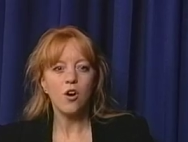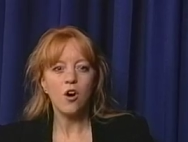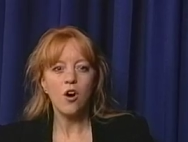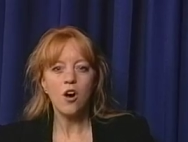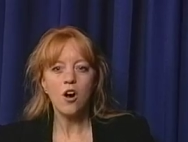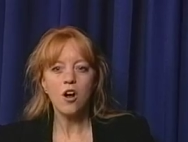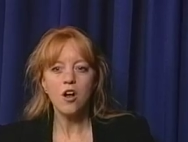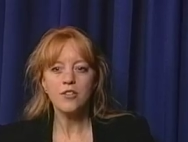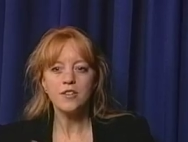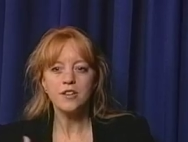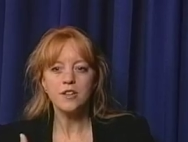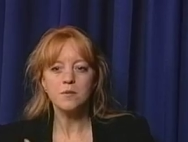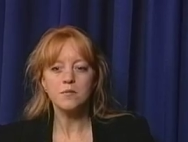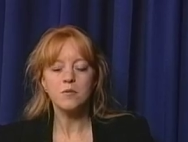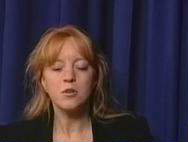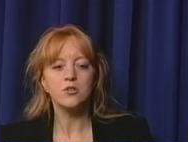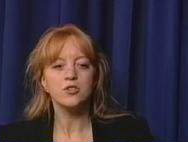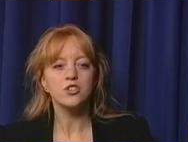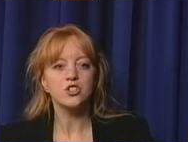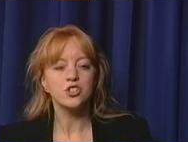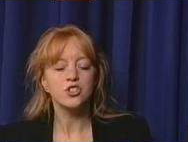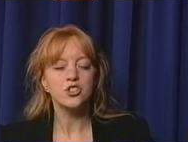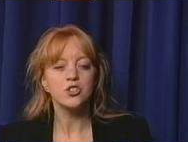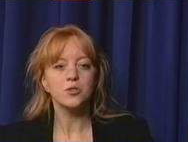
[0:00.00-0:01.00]
All the
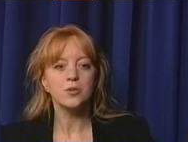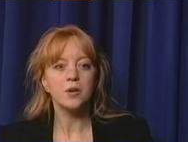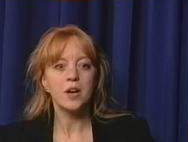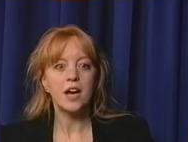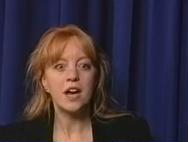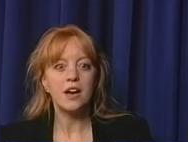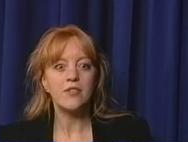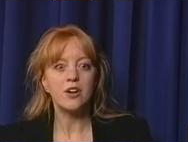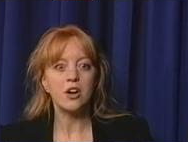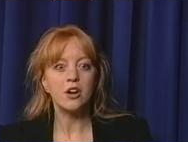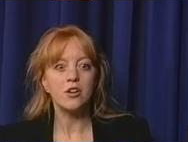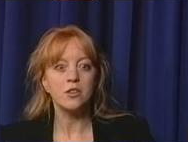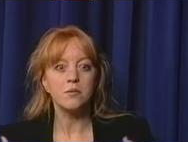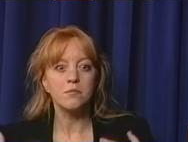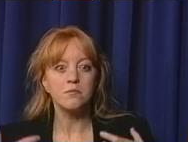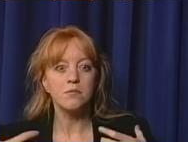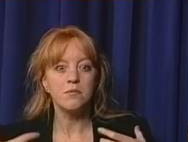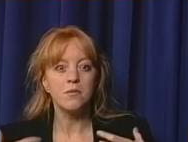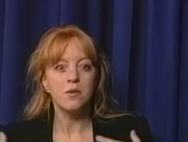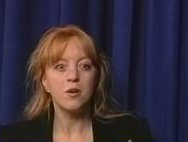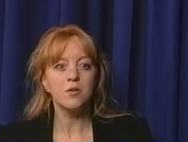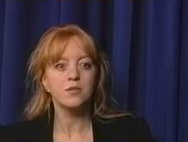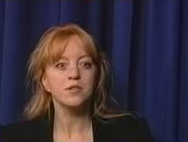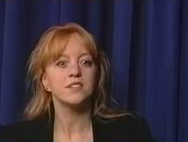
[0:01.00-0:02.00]
emotions you have are the
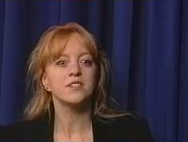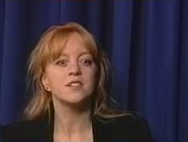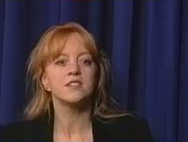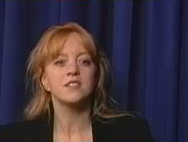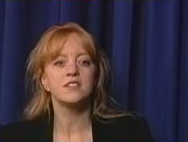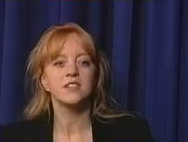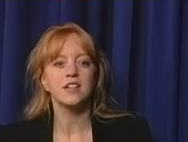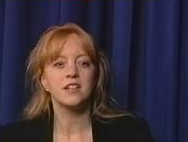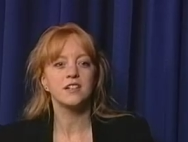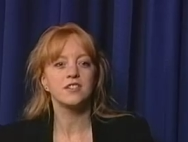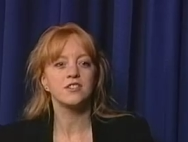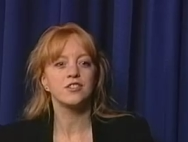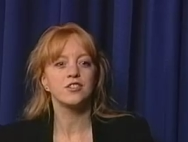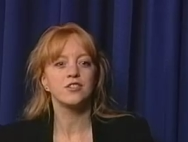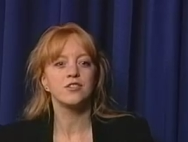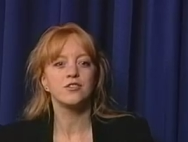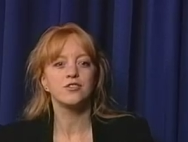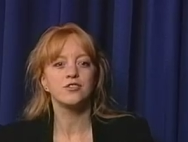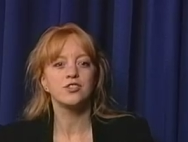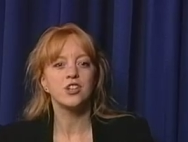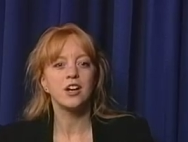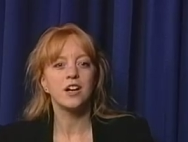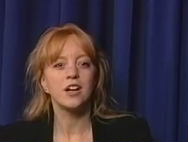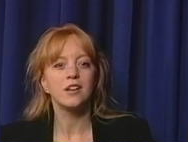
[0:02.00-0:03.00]
most intense in your
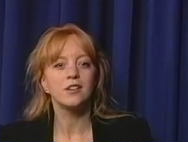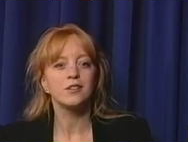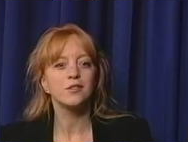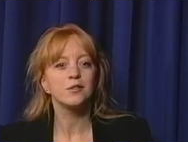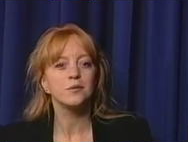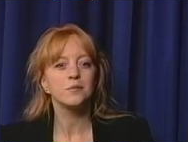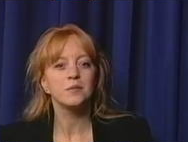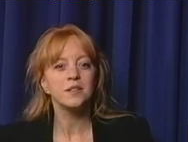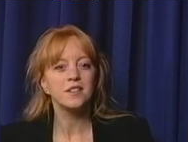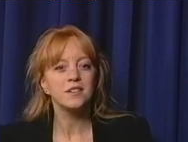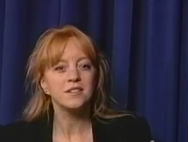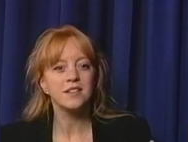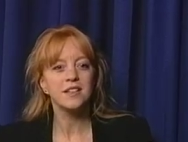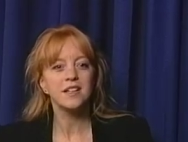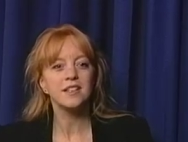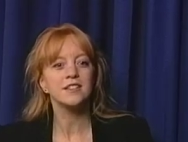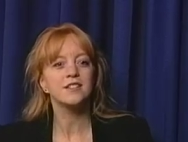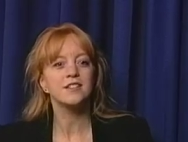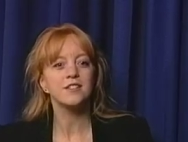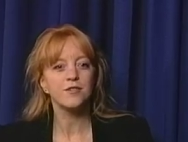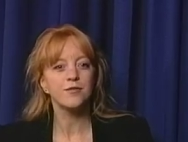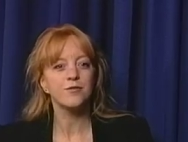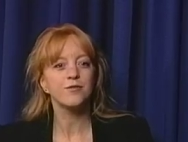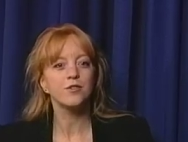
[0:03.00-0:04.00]
childhood because
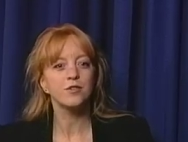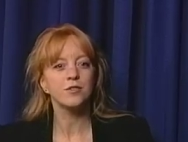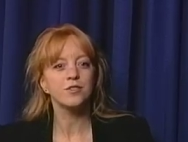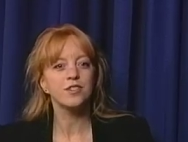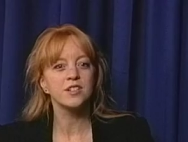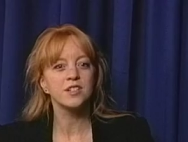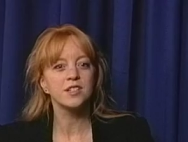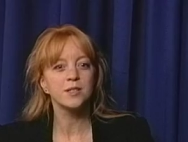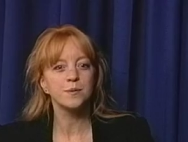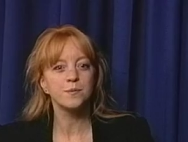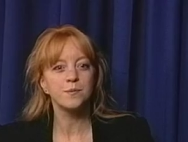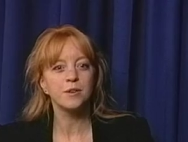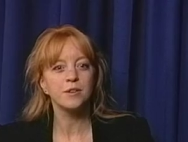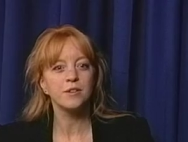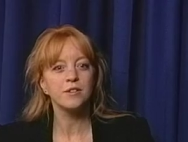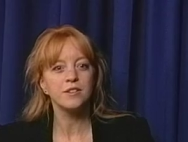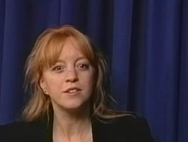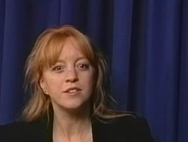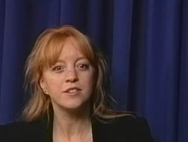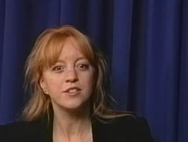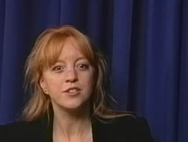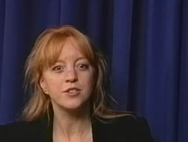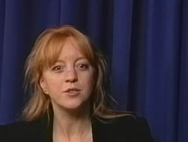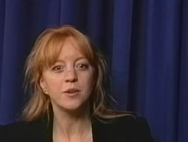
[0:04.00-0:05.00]
that's the first
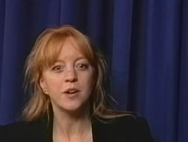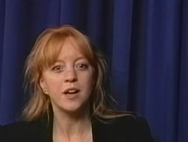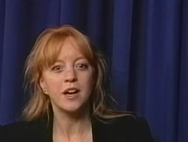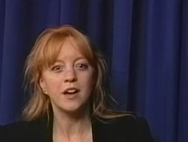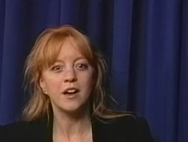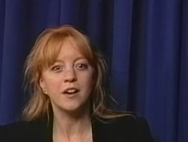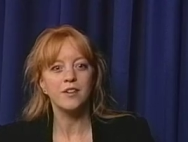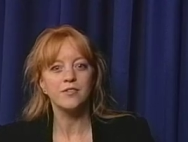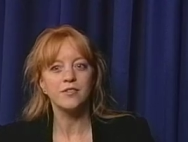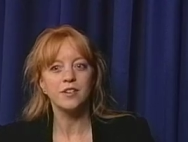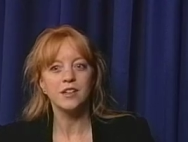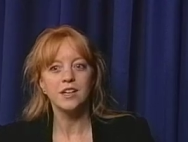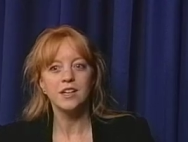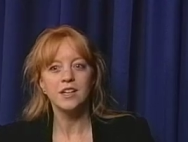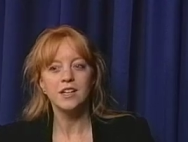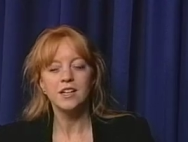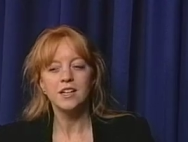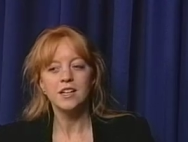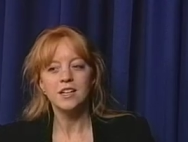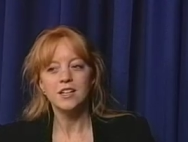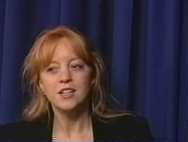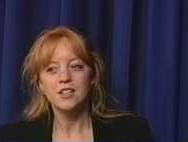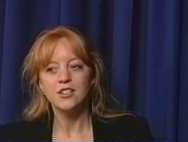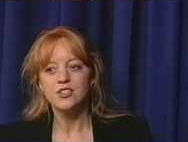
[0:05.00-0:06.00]
experience you have.
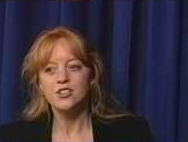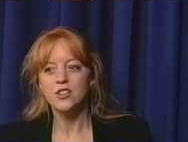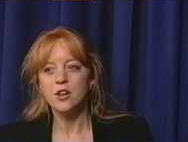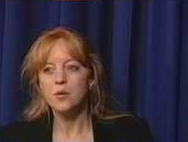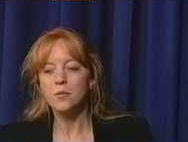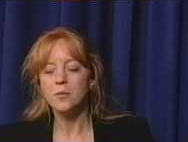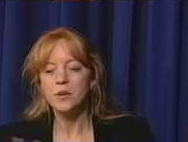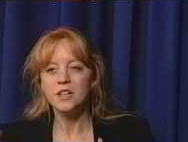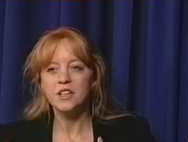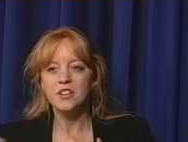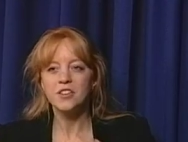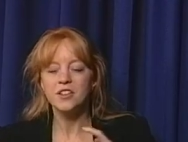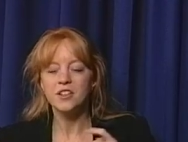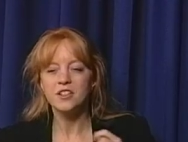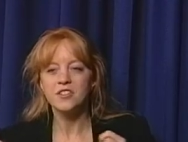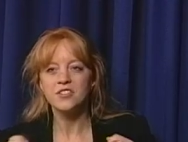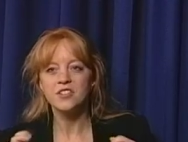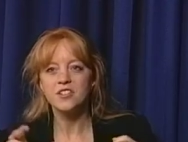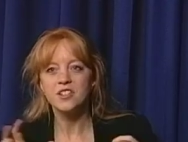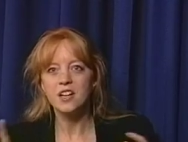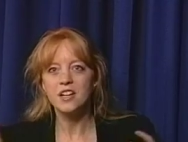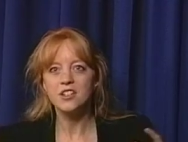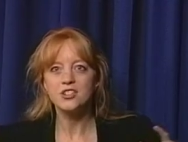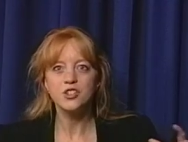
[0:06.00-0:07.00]
so many things
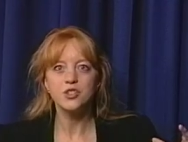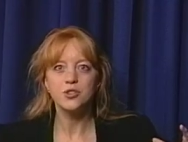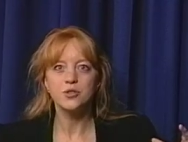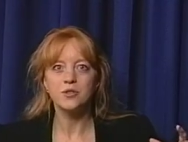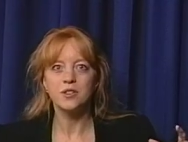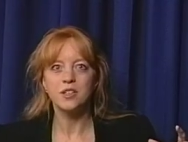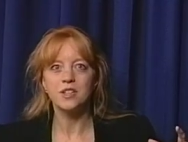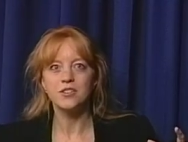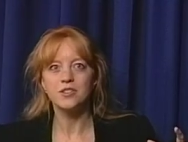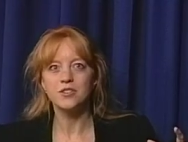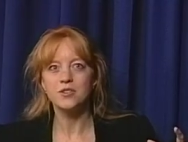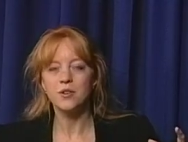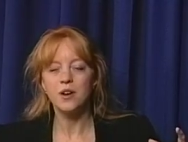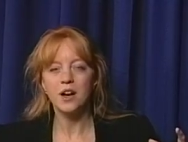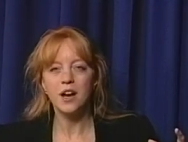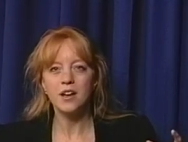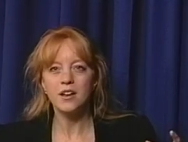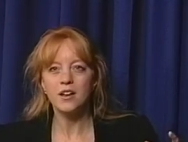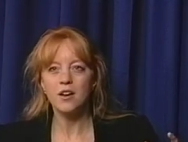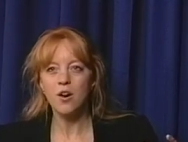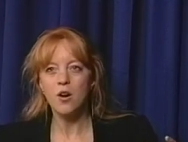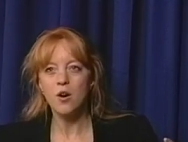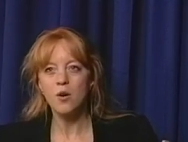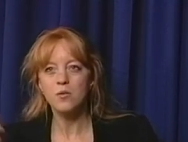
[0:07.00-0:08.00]
touch you then. So
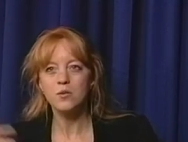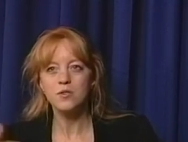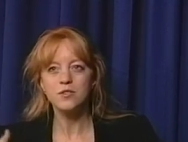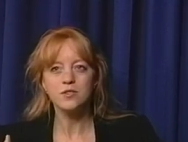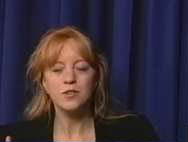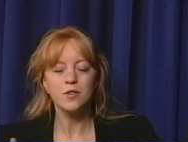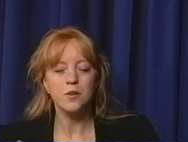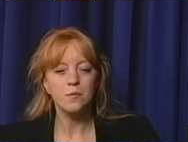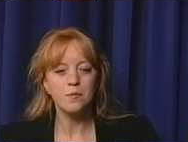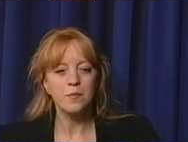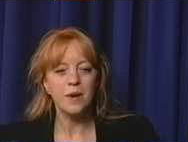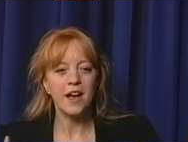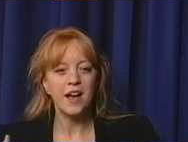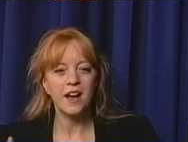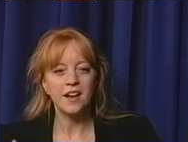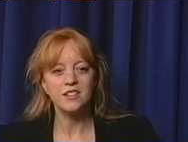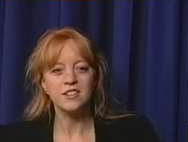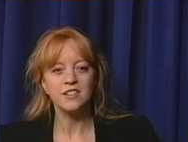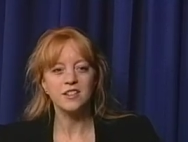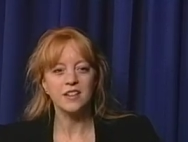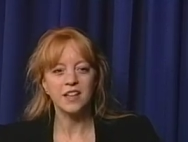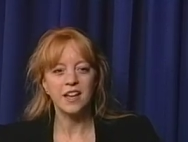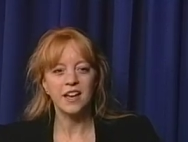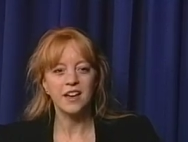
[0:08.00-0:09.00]
I always go back
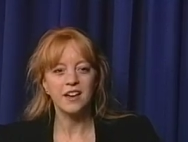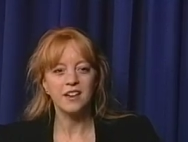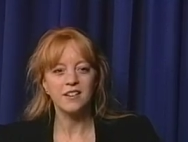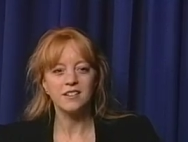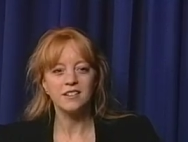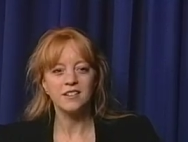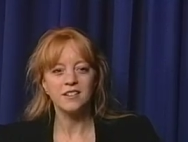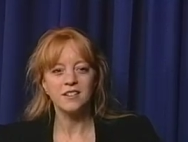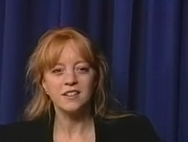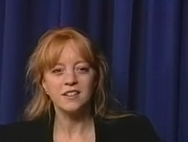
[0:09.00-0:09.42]
to that.